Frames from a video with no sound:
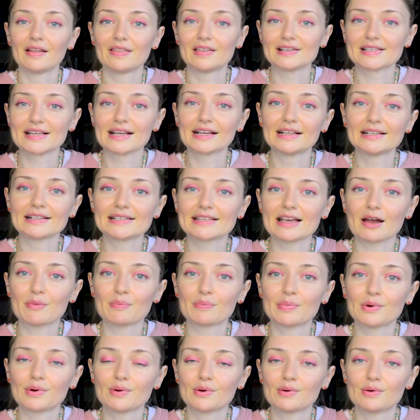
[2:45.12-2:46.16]
The second
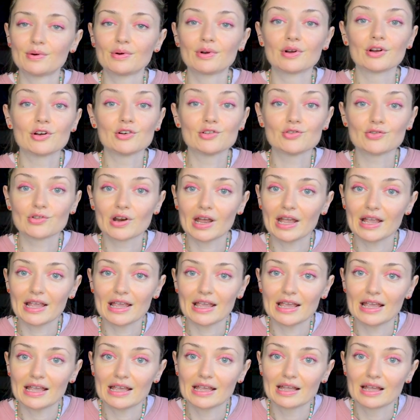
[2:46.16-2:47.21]
example,
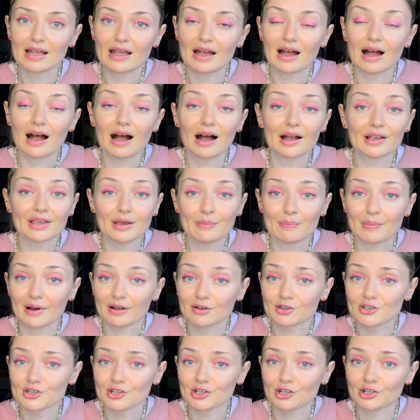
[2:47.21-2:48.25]
Reiki,
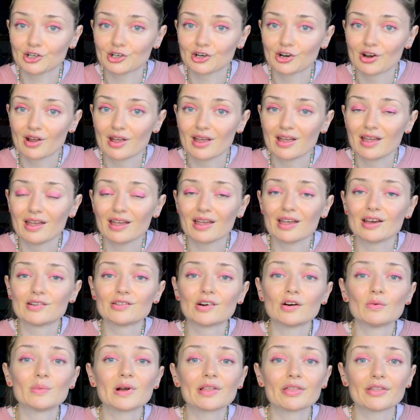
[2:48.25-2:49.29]
acupuncture,
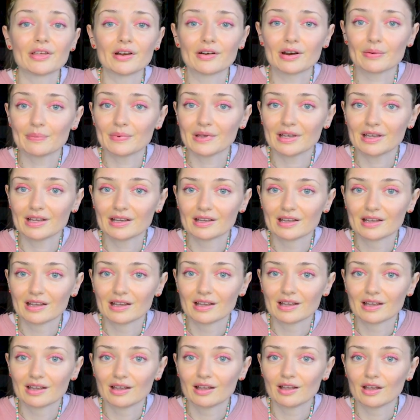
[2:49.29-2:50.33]
aromatherapy,
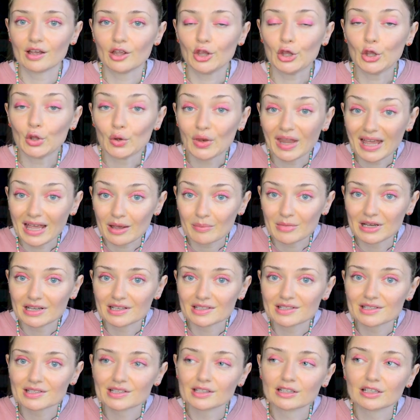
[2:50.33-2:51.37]
you name
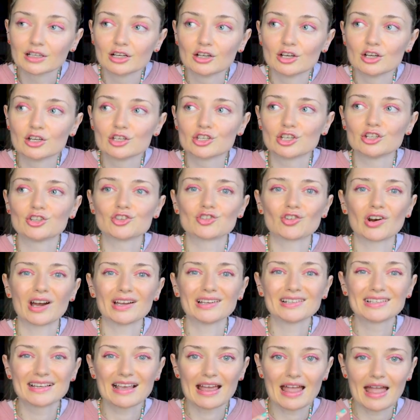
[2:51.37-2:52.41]
it, she
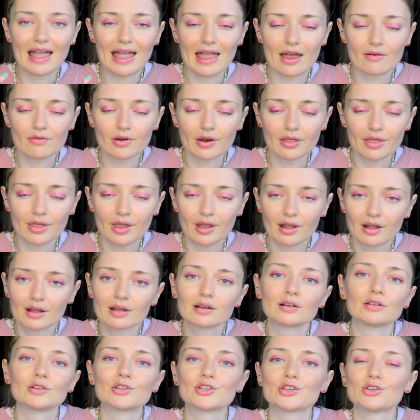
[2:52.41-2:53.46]
tried
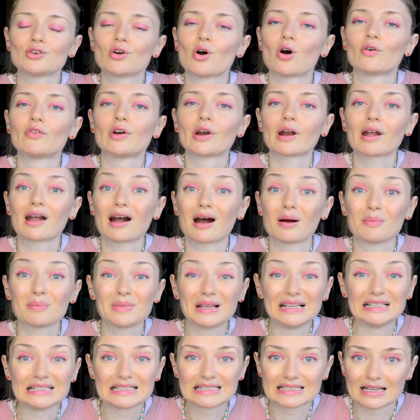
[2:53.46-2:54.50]
everything to
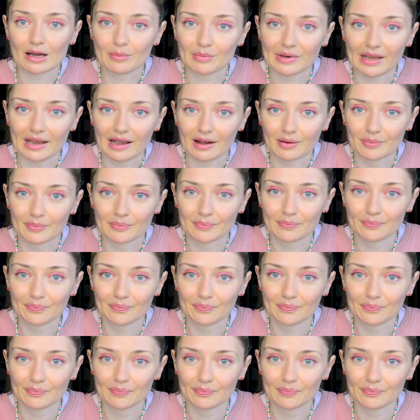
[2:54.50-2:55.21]
overcome insomnia.